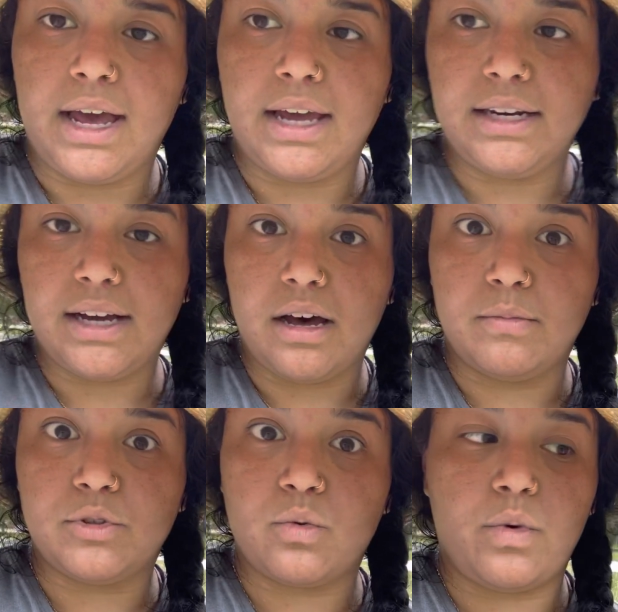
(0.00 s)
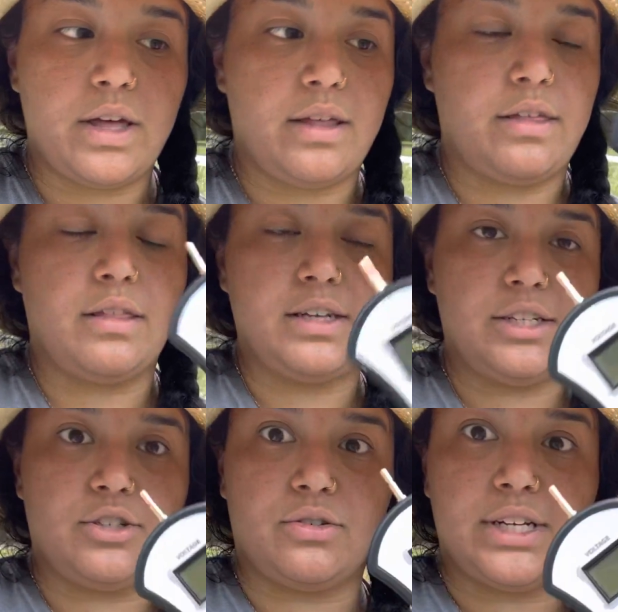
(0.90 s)
and it comes with the
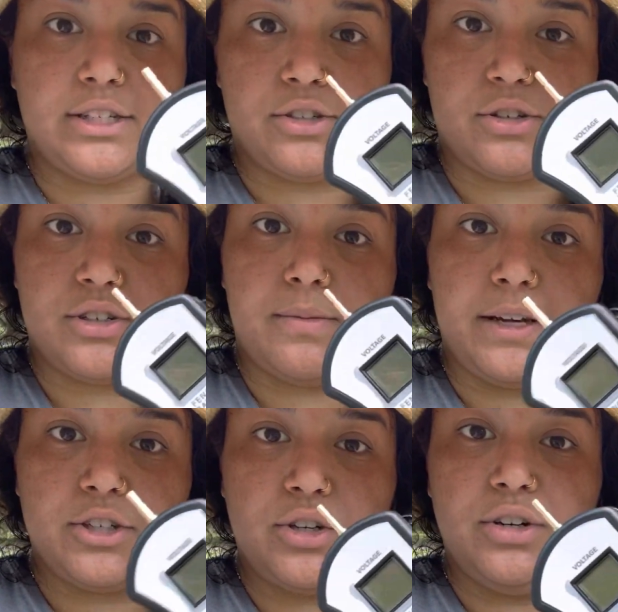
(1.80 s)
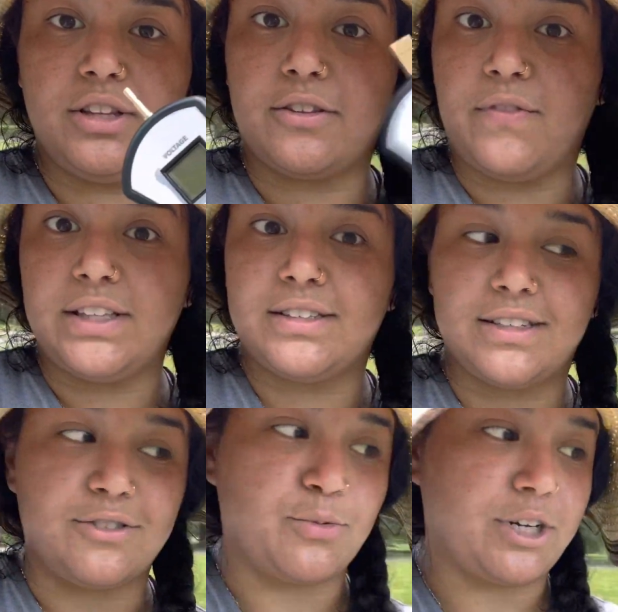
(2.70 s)
digital tester to make sure that the fence
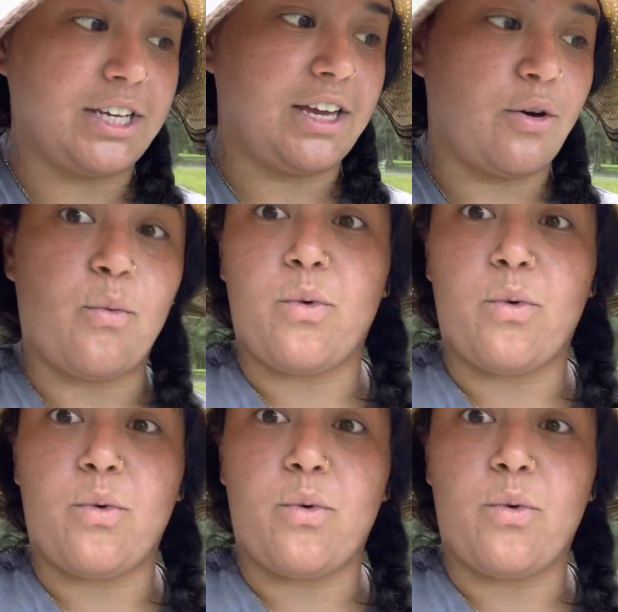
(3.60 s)
is working